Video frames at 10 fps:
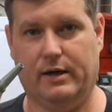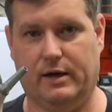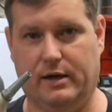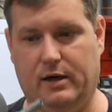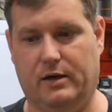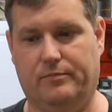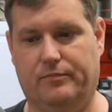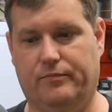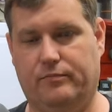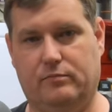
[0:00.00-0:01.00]
Uh,
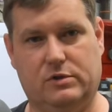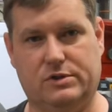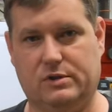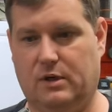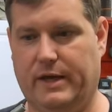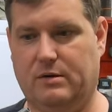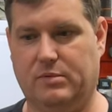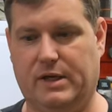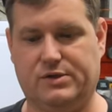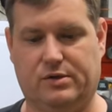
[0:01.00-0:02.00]
just a little
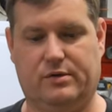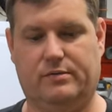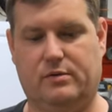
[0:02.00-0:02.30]
hand blaster.